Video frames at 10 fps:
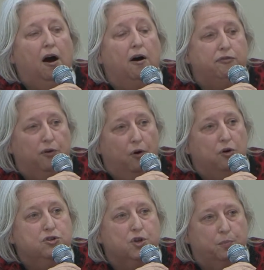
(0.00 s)
of
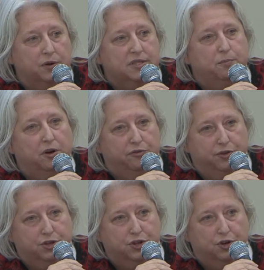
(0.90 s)
all the possible
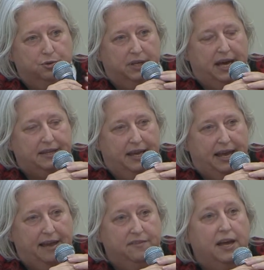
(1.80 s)
future you can
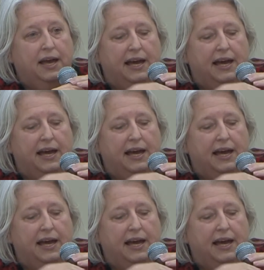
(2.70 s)
have,